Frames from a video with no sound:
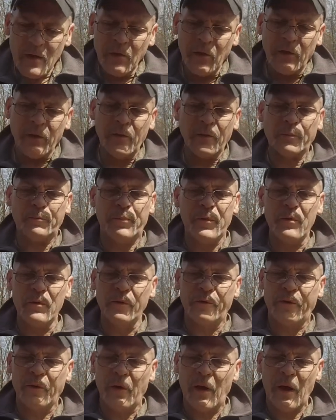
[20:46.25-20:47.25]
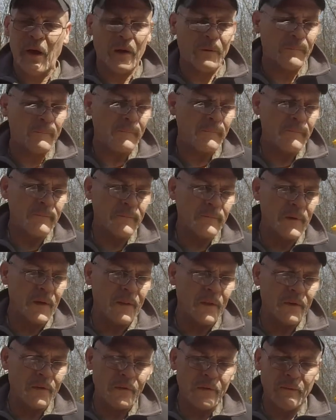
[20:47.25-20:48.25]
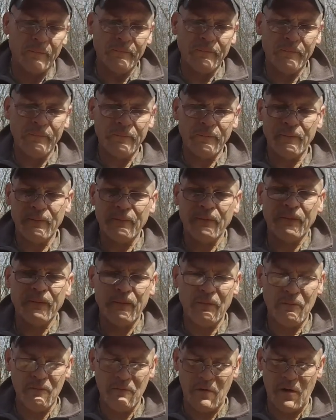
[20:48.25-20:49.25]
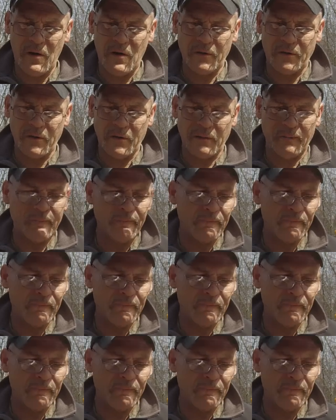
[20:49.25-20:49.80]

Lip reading: look at this beautiful head. Look at this. Where is it?